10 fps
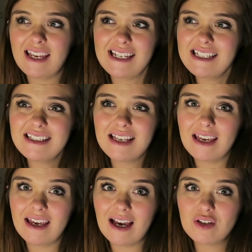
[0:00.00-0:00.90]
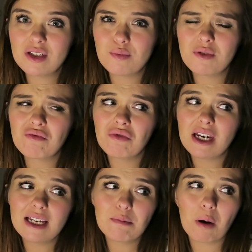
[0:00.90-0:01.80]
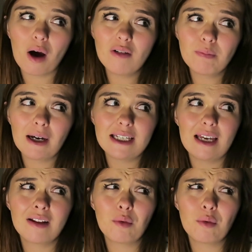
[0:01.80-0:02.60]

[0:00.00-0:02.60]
eat it. I just was really put off by it,